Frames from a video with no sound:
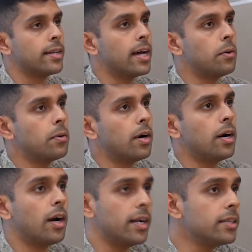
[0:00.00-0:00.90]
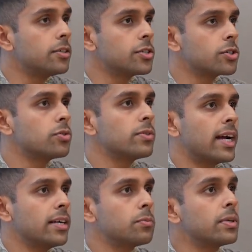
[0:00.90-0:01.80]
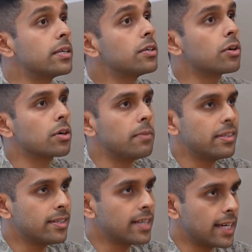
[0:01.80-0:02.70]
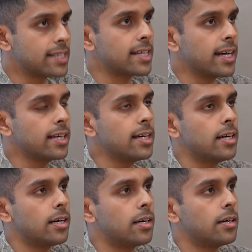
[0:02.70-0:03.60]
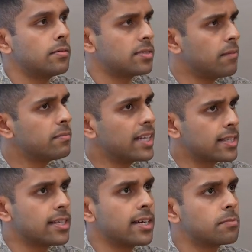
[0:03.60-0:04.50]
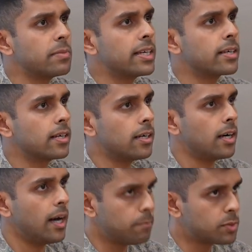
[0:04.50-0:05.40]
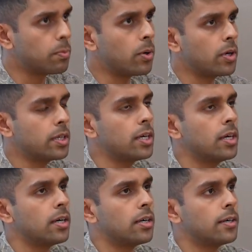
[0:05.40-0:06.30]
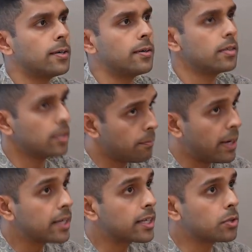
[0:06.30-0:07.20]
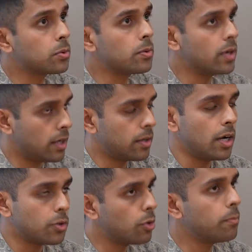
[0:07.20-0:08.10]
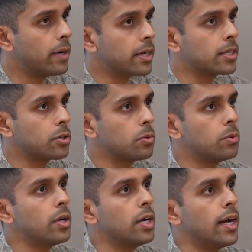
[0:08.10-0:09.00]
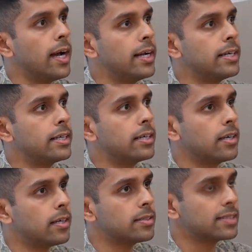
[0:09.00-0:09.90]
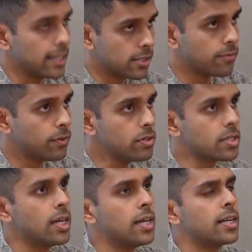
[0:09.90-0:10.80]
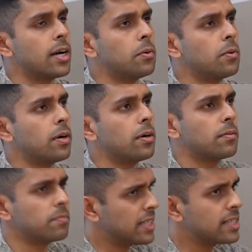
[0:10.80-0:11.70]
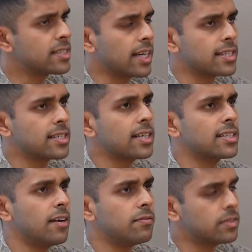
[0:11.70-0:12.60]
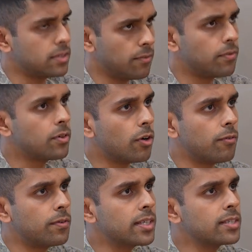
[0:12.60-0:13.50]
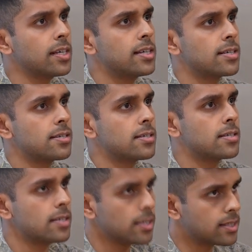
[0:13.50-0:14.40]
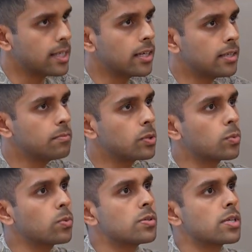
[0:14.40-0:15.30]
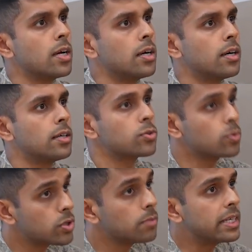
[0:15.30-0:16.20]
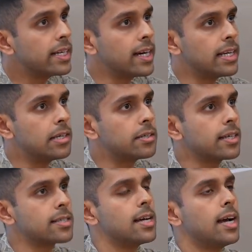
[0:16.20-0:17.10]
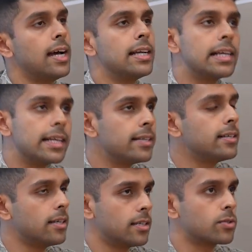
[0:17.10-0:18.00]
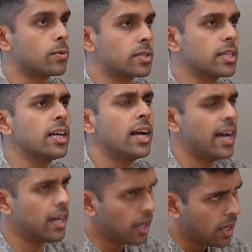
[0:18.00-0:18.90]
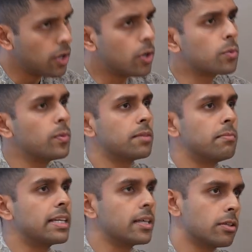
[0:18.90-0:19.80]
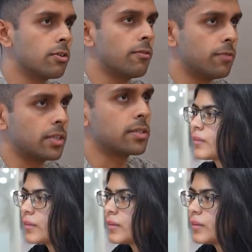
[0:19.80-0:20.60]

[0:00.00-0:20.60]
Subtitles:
Now, in addition to that, we did talk about the tech stack, some tech stacks being HubSpot, Marketo, Adobe Marketo, and Salesforce. Now, these tech stacks have different offerings such as CRM tools, social media analytics, and lead sourcing, along with many other offerings.